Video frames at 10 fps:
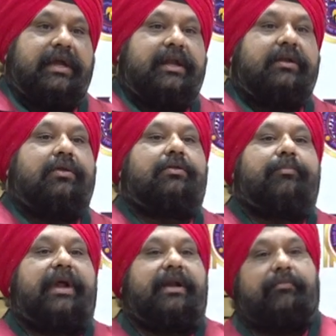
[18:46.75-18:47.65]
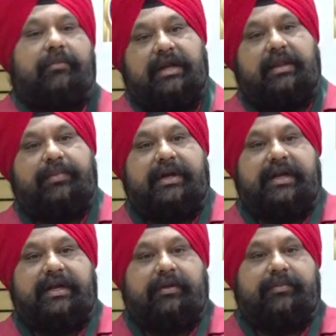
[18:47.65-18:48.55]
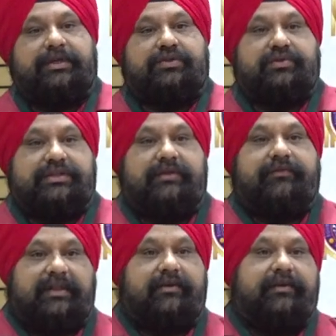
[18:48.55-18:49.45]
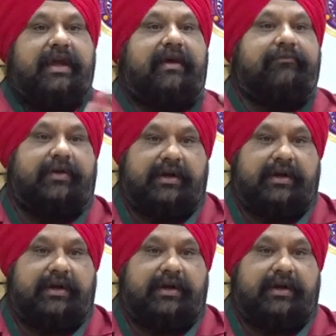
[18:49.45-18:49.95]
it in multiple databases to see whether we have